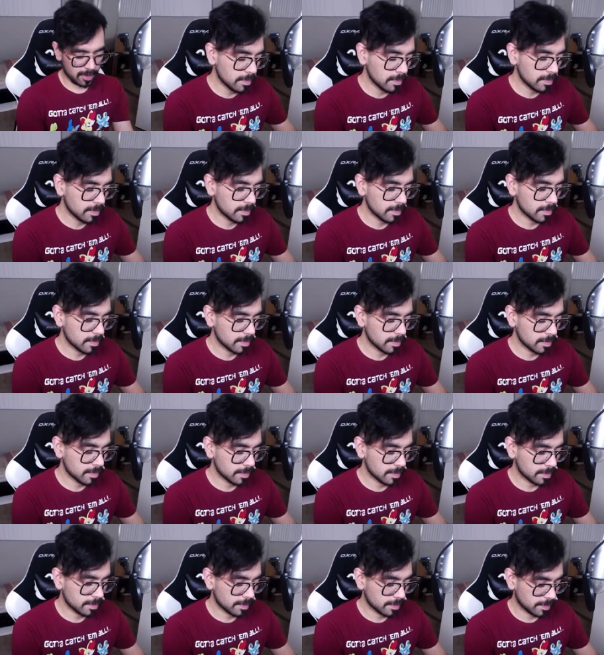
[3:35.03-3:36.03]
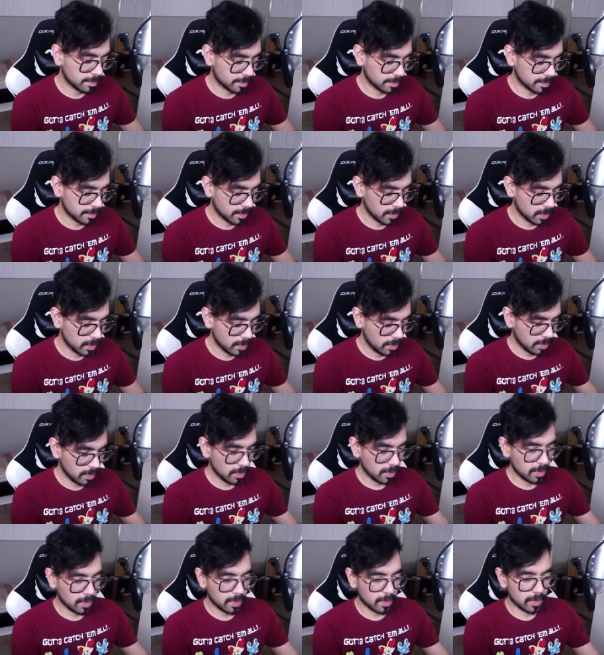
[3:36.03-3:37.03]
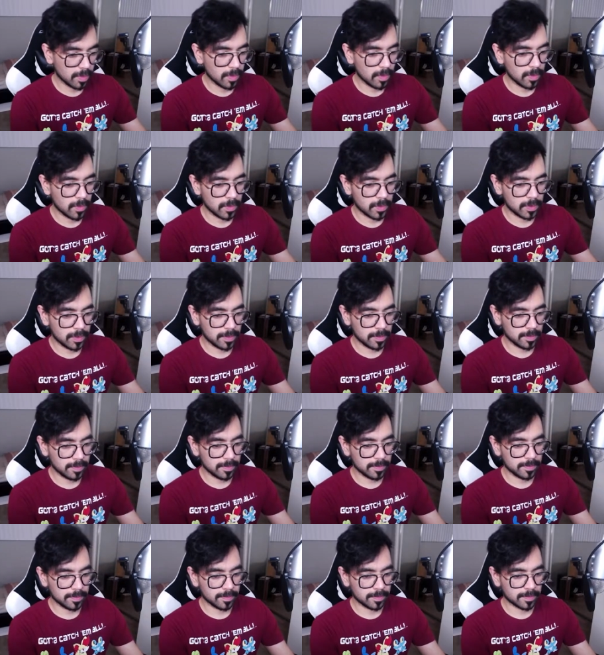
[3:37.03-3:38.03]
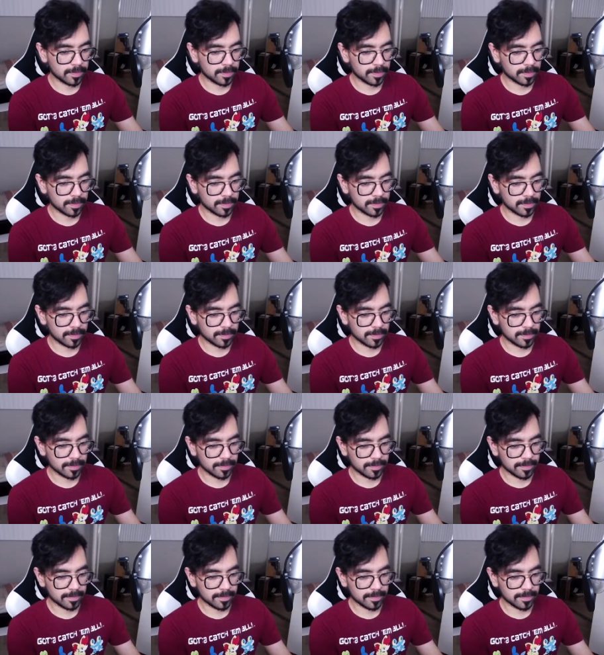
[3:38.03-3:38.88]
Nothing is said.